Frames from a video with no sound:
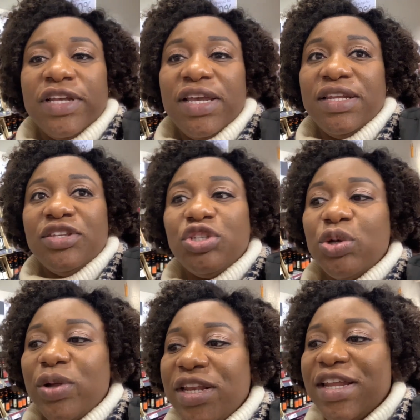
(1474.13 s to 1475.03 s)
It is
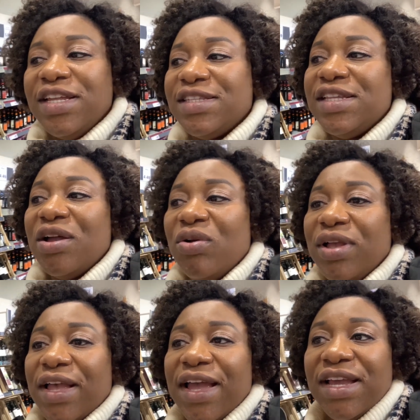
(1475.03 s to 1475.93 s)
so late now,
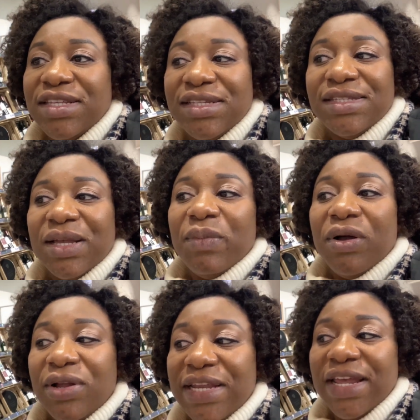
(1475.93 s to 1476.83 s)
guys. It's
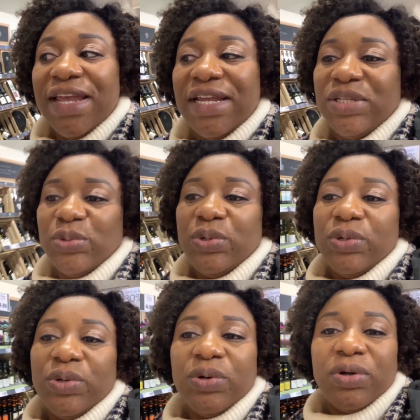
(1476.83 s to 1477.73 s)
about 8
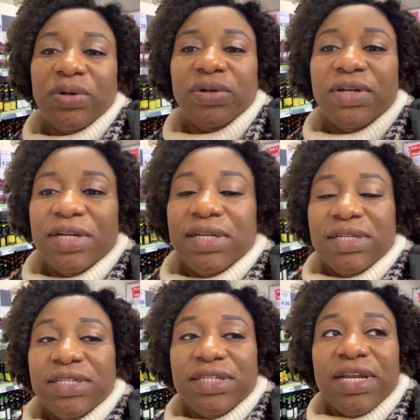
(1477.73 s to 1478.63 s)
o'clock
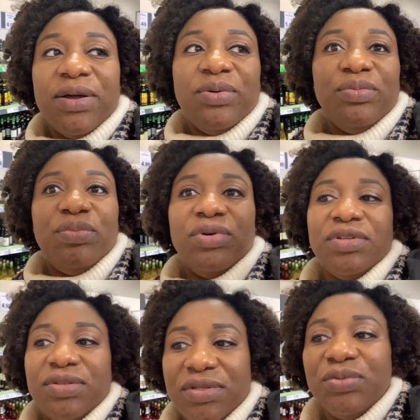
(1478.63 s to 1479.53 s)
now, but
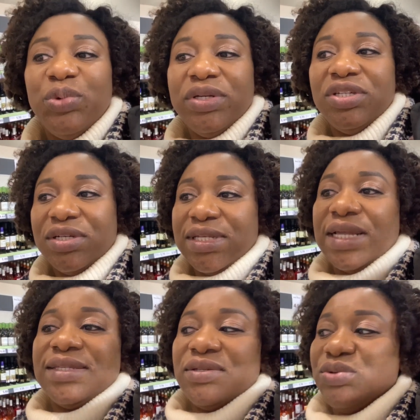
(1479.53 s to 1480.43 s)
we just
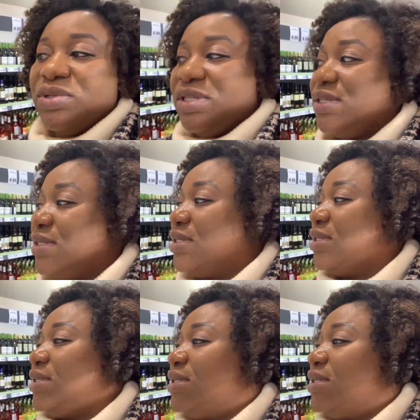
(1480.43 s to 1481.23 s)
had to do this.